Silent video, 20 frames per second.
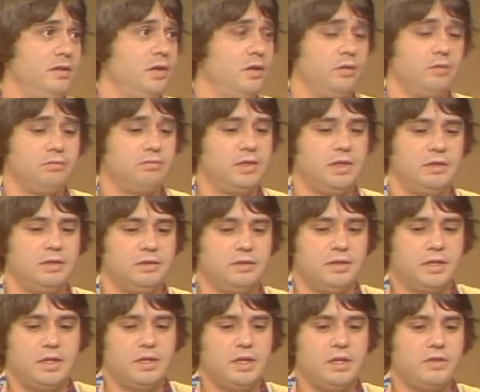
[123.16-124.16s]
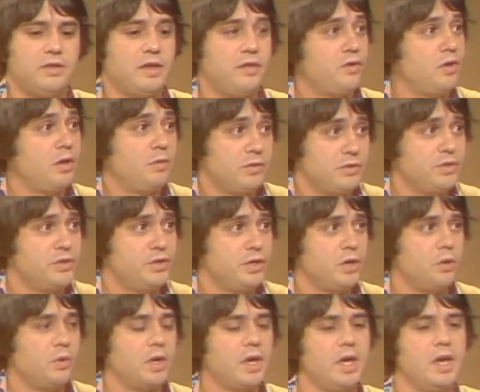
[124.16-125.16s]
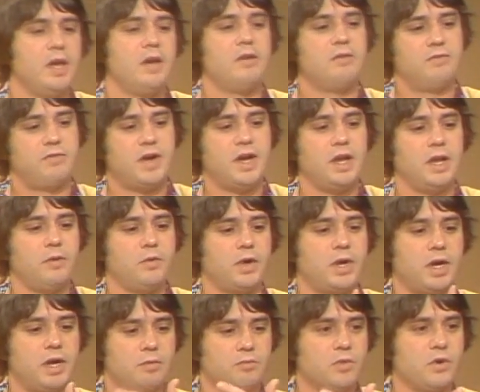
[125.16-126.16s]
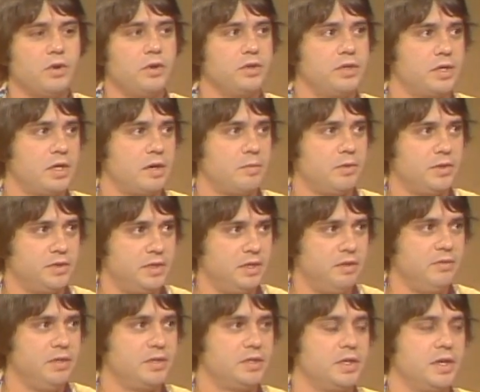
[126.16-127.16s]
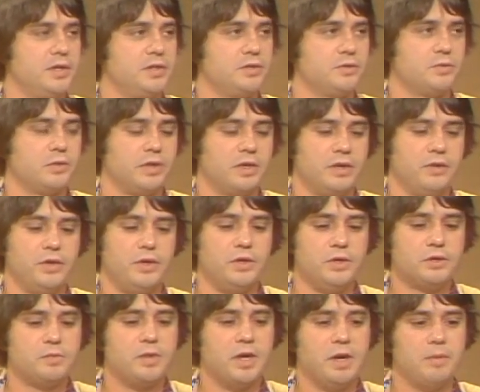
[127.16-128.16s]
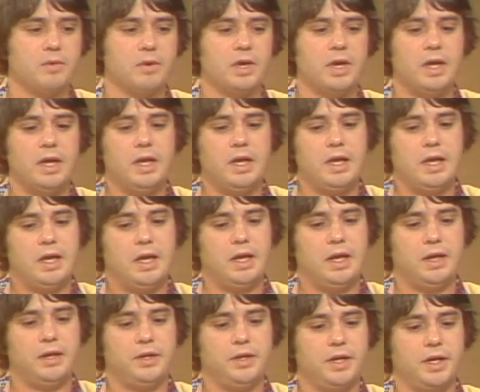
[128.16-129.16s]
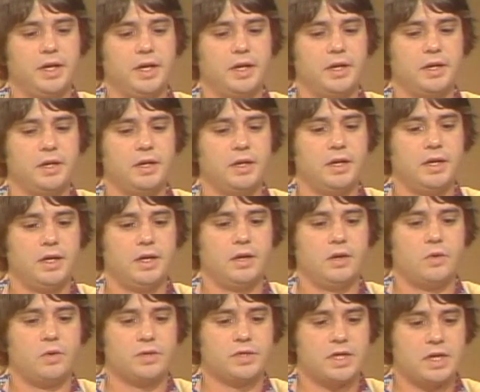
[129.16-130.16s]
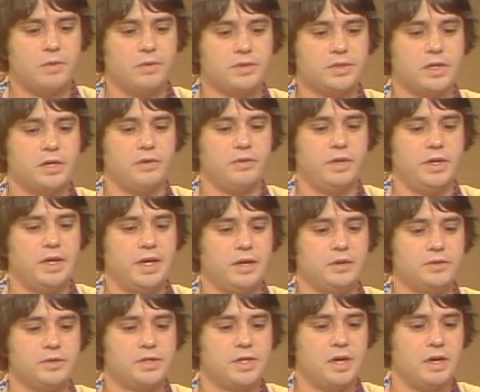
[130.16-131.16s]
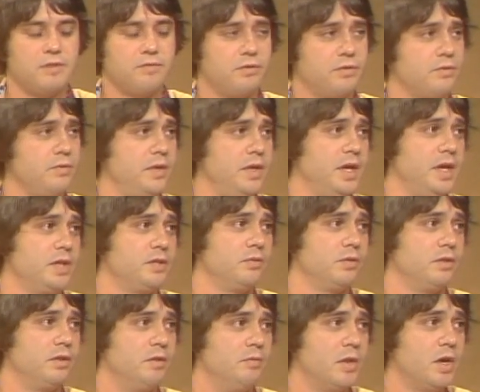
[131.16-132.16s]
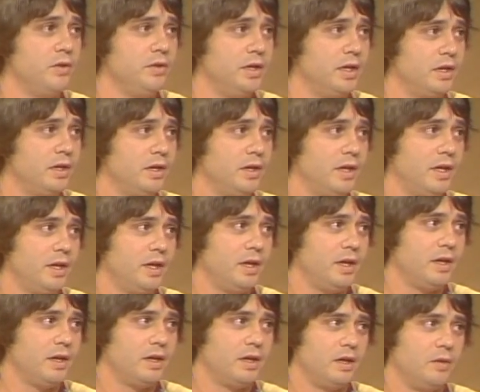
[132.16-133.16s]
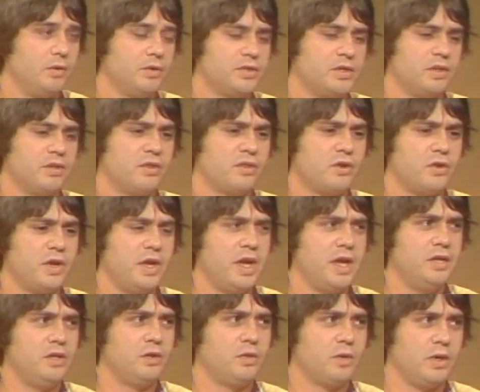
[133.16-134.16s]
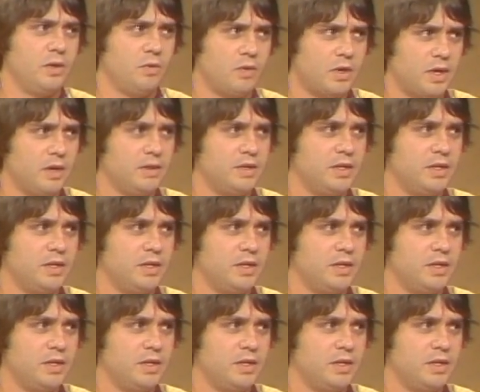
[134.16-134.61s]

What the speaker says: they thought it was a joke. Finally, when I emerged, a couple of TV stations were there in the newspaper, and of course, I was under the doctor's care for 3 days with pneumonia. It was a 38-degree water